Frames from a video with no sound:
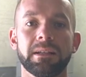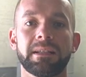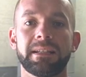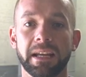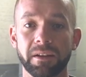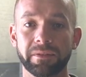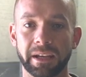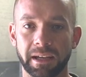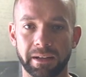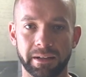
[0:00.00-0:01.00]
Safe
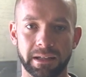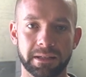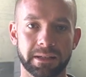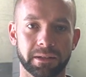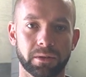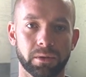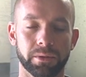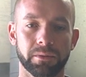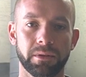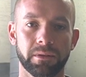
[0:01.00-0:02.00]
candidates
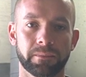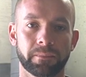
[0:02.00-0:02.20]
include